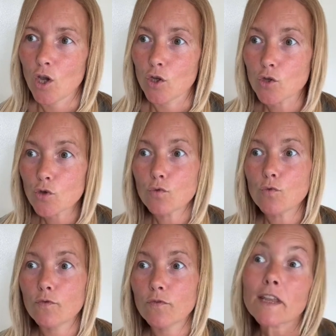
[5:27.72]

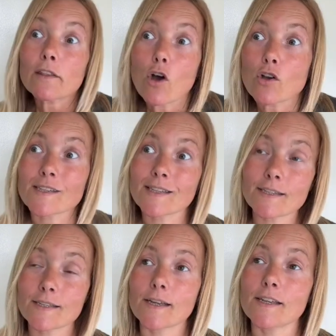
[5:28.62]
you feel
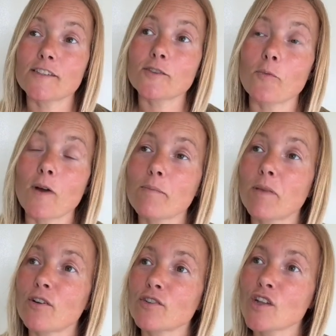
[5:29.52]
narcissistic in some way
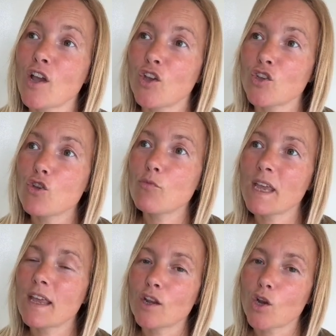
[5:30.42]
because you
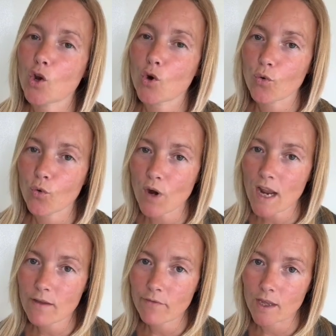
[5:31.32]
begin
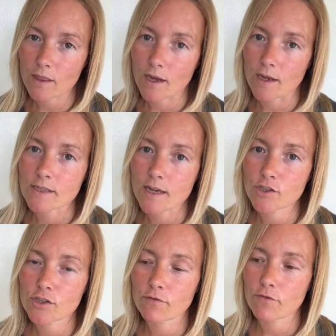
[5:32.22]
craving that
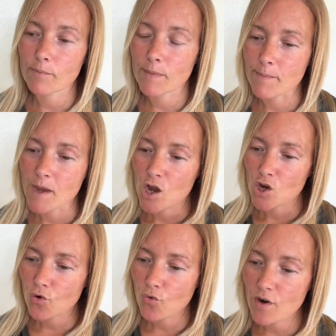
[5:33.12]
attention from them,
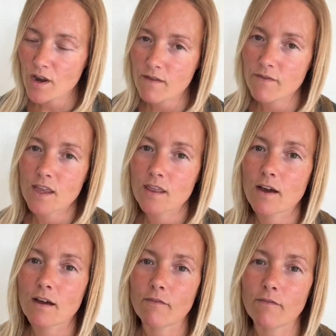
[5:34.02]
craving
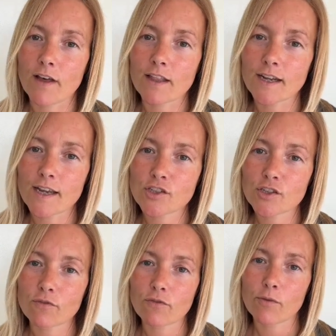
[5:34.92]
that
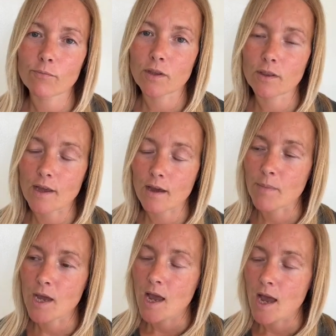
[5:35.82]
validation from them.
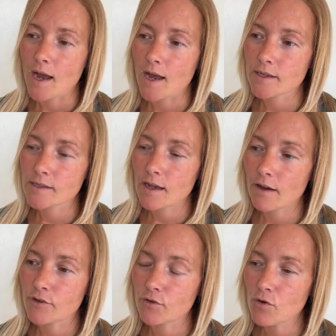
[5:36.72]
As
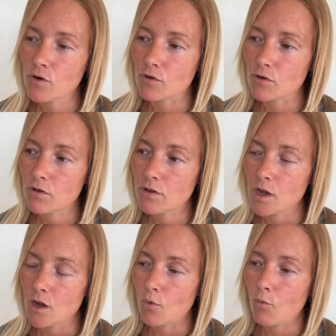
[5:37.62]
after all,
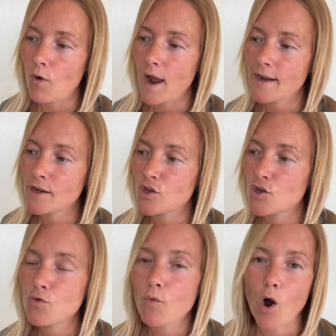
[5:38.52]
when
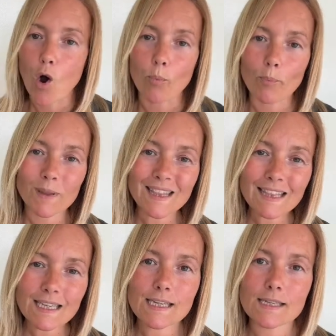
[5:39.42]
you are
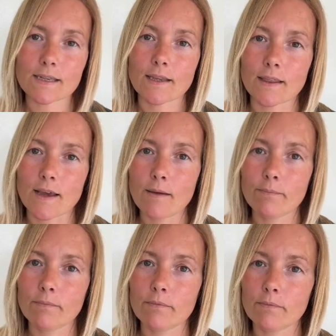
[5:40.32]
pleasing
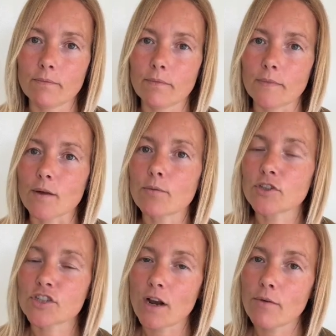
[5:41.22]
them, they will
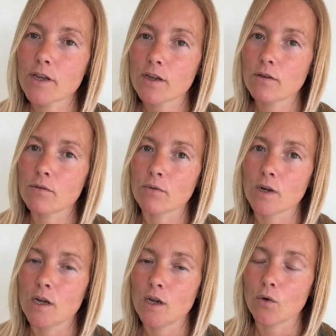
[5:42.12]
shower you
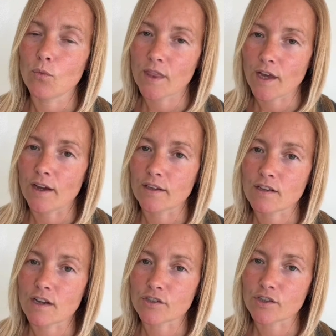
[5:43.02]
with that
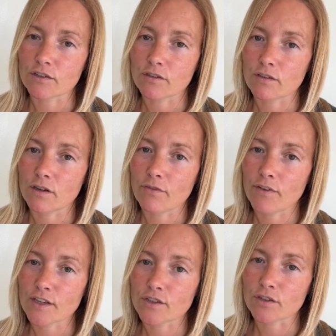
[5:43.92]
attention,
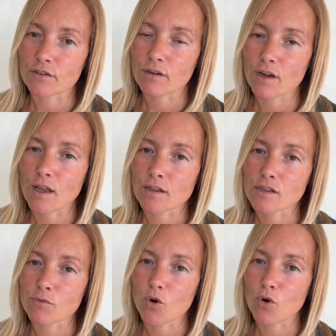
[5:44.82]
affection and
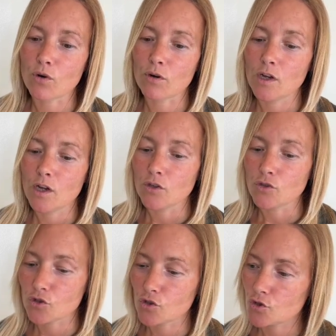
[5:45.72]
support
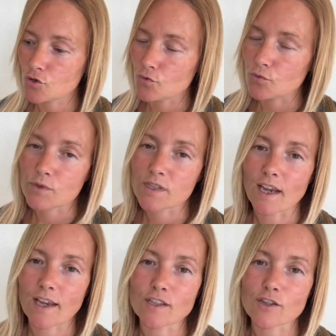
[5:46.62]
just to
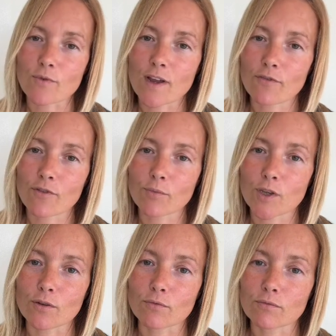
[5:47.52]
take it away from
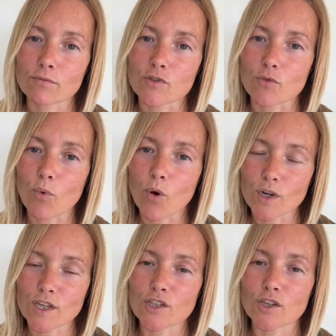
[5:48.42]
you, to
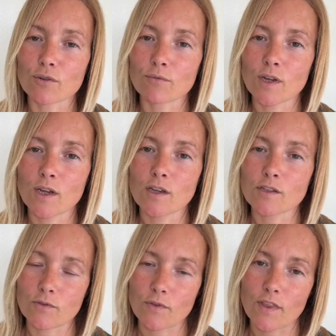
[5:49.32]
punish you
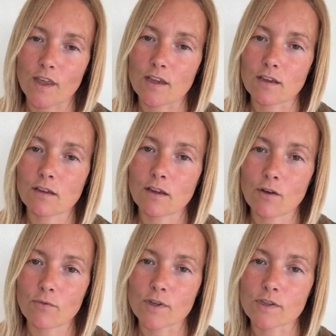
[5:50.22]
so that they can
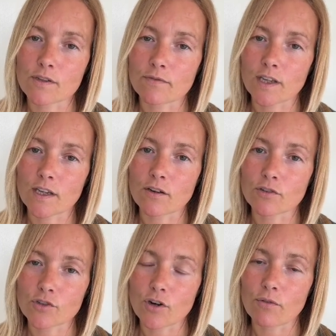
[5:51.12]
coercively
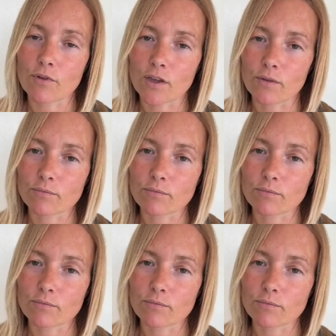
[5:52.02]
control you.